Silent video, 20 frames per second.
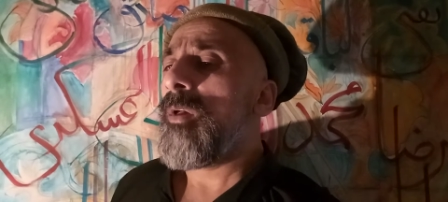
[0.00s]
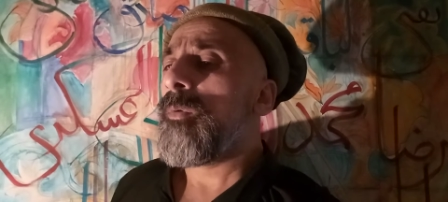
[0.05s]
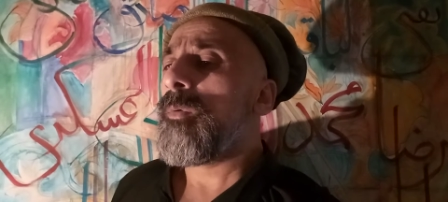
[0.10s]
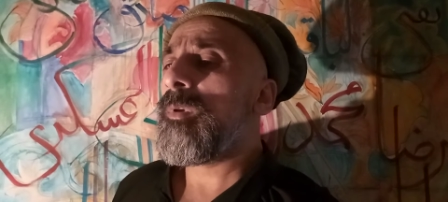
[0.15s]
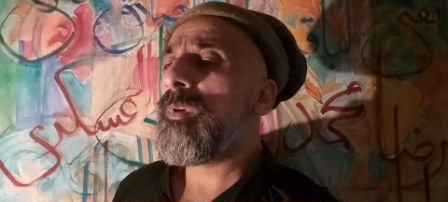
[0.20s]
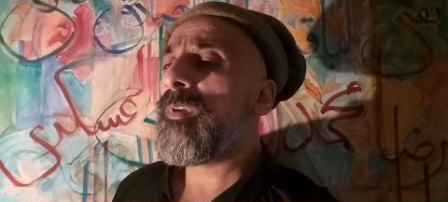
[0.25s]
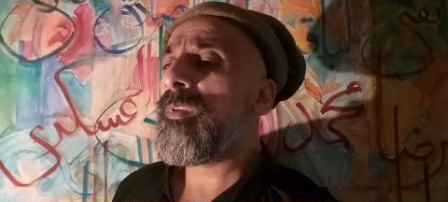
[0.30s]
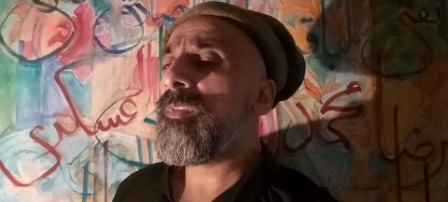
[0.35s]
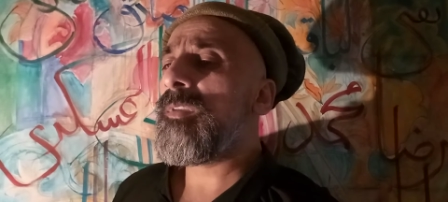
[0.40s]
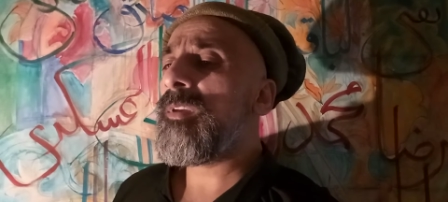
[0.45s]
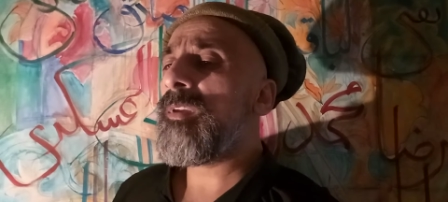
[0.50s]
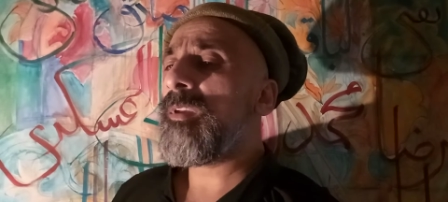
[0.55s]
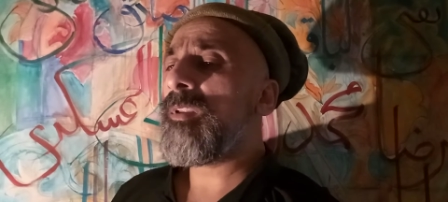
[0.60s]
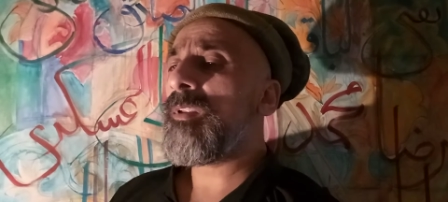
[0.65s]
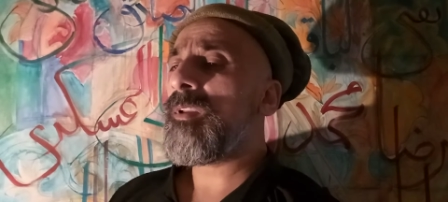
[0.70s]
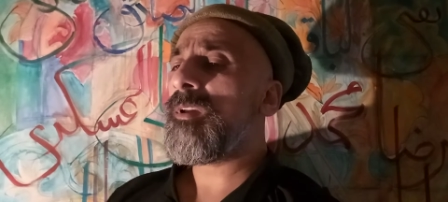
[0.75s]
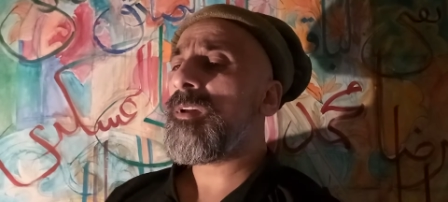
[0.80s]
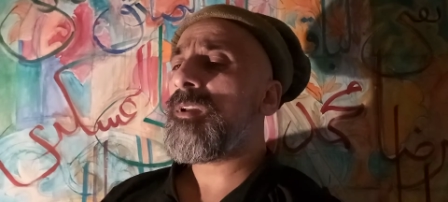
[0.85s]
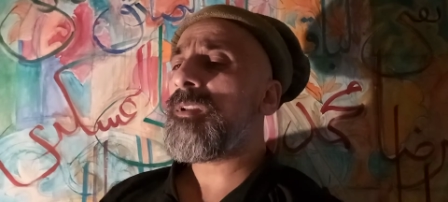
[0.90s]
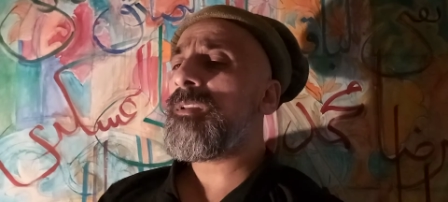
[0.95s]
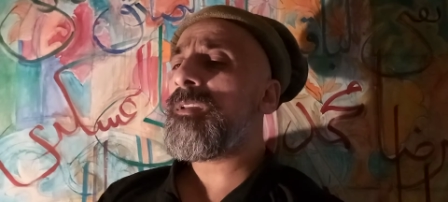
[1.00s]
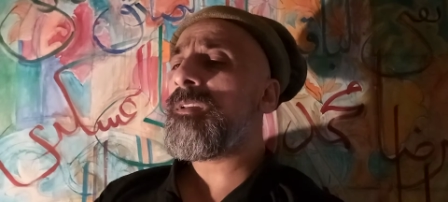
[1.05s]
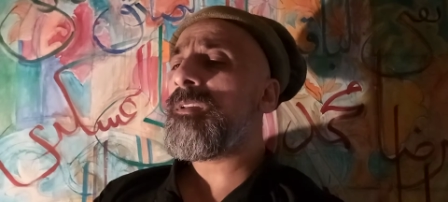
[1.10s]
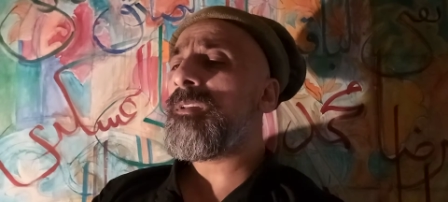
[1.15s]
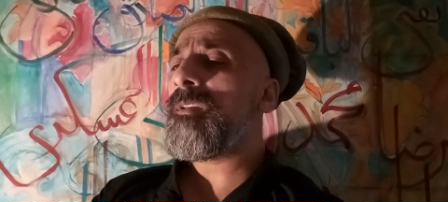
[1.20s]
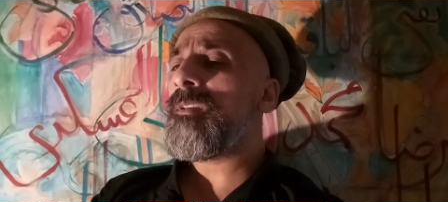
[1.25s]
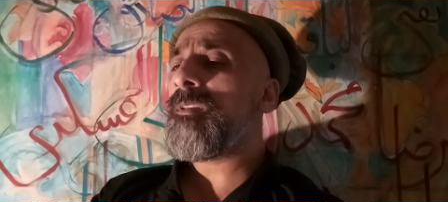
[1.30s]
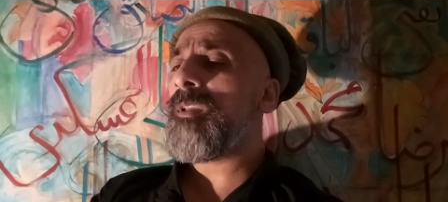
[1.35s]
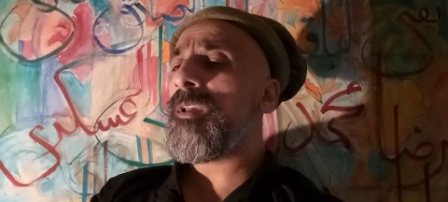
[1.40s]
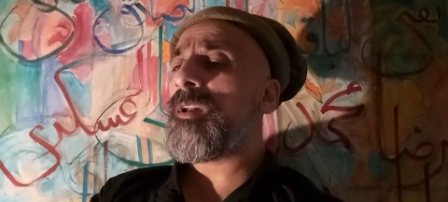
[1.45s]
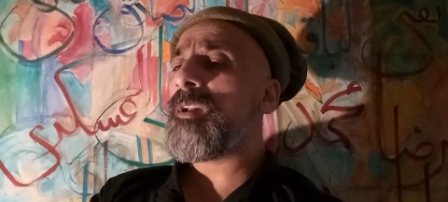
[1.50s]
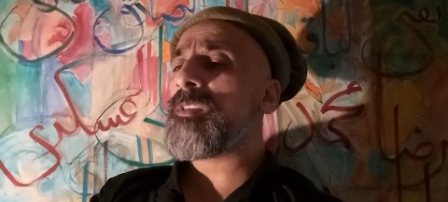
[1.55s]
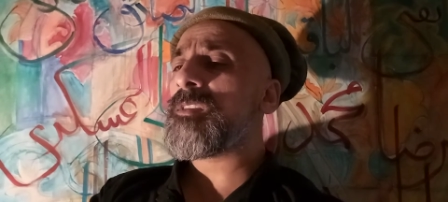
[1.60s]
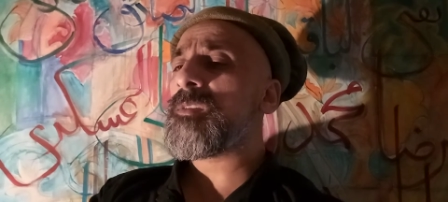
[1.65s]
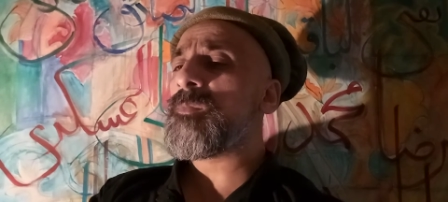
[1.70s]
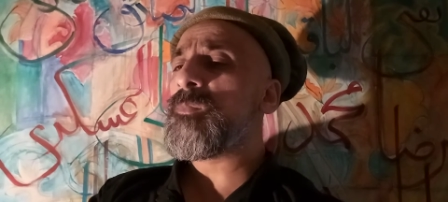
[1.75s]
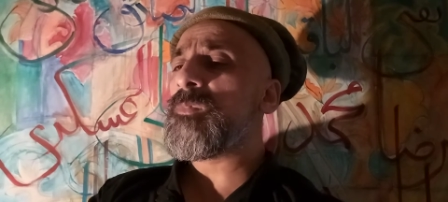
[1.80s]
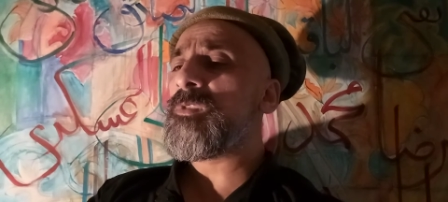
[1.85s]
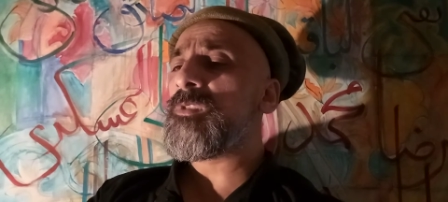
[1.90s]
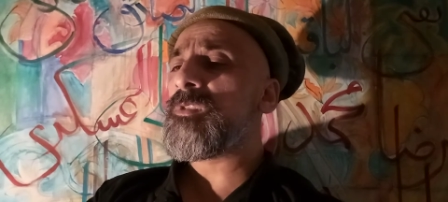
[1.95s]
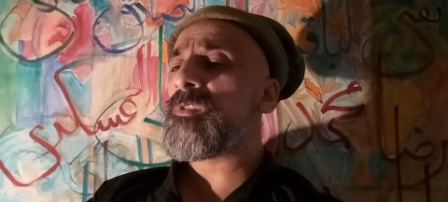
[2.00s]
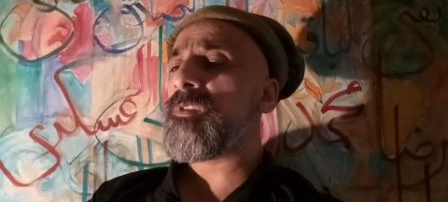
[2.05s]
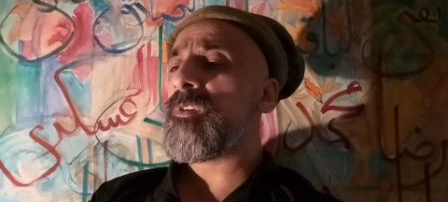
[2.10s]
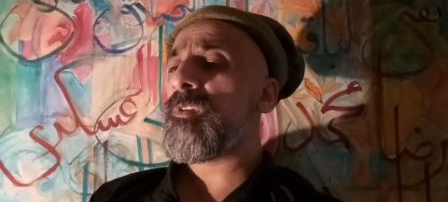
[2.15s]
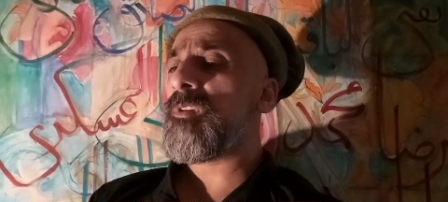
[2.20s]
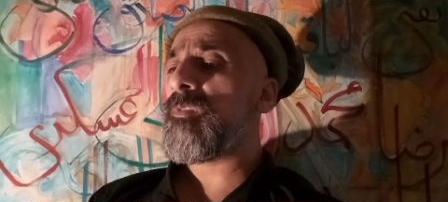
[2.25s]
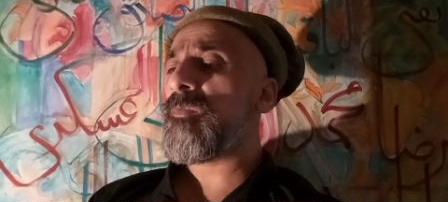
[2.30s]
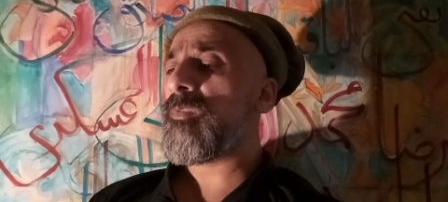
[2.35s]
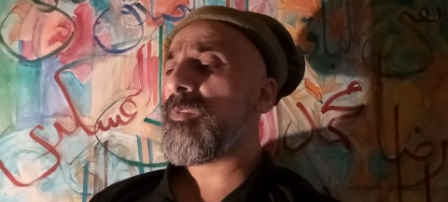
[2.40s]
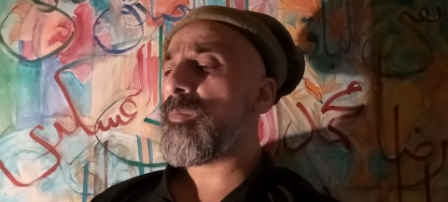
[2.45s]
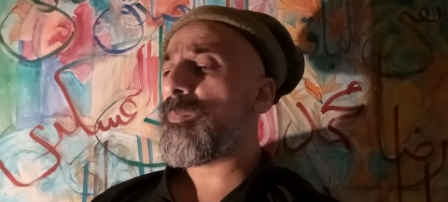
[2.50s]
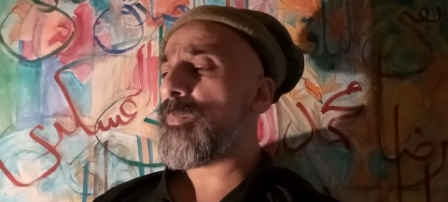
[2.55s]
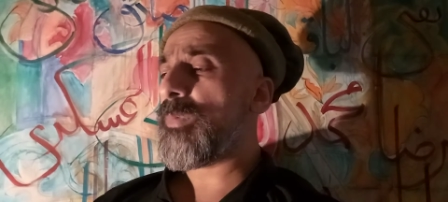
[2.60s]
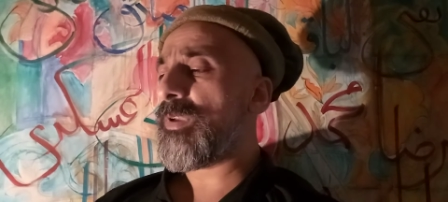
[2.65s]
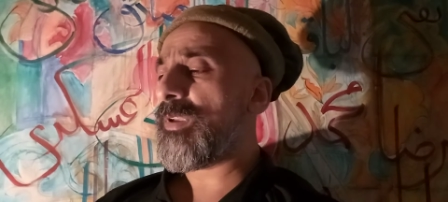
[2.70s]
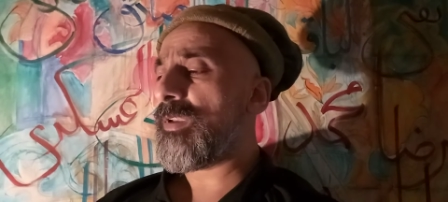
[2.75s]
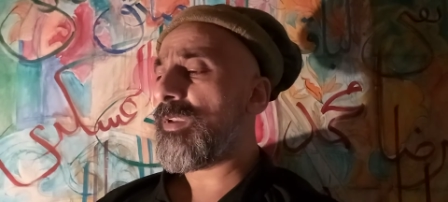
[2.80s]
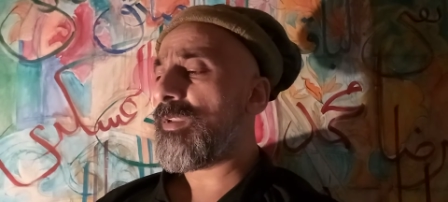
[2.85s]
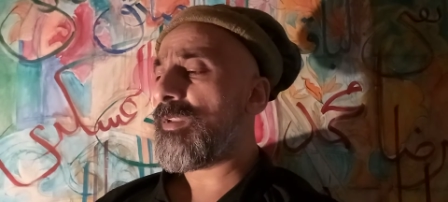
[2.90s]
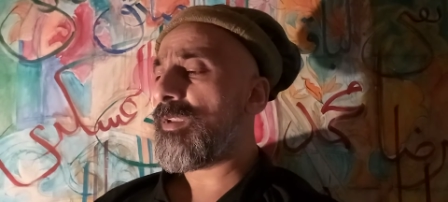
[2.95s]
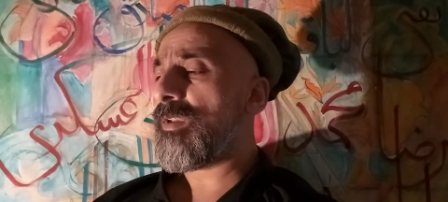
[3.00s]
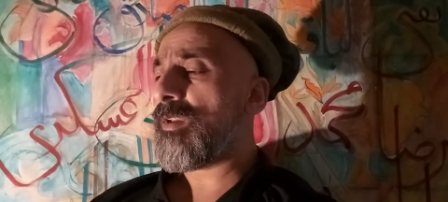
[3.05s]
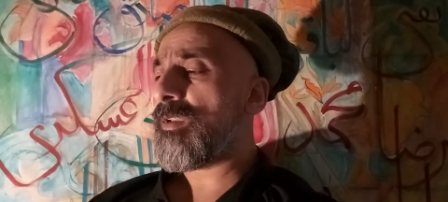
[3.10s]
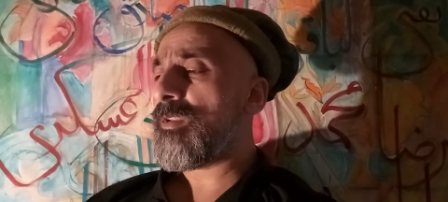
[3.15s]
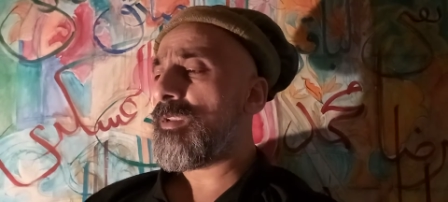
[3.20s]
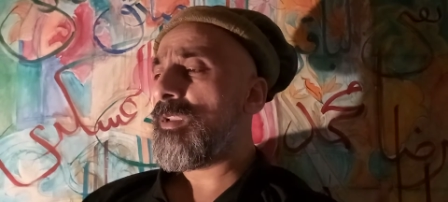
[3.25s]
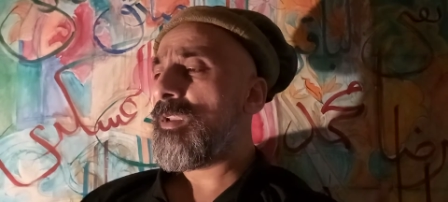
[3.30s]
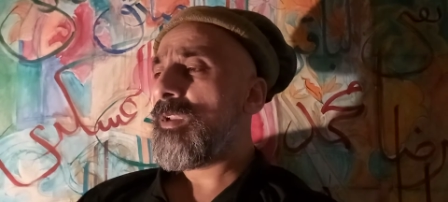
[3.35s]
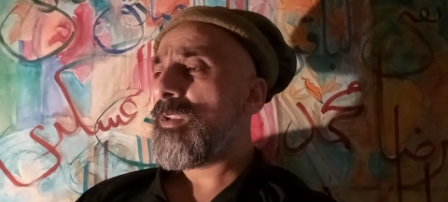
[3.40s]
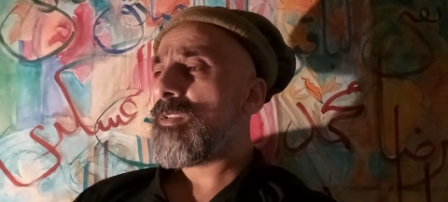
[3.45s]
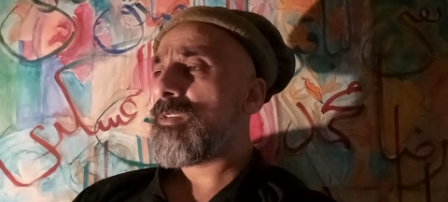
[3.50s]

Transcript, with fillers: within an enactment of a pain, and